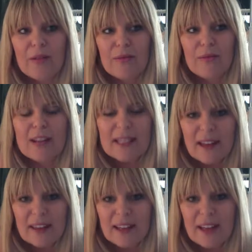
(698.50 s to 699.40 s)

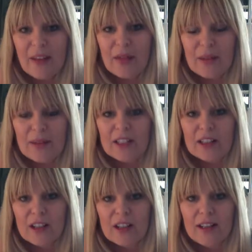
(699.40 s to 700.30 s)
reselling and thrifted
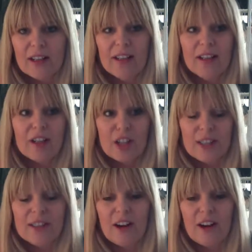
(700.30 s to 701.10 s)
goods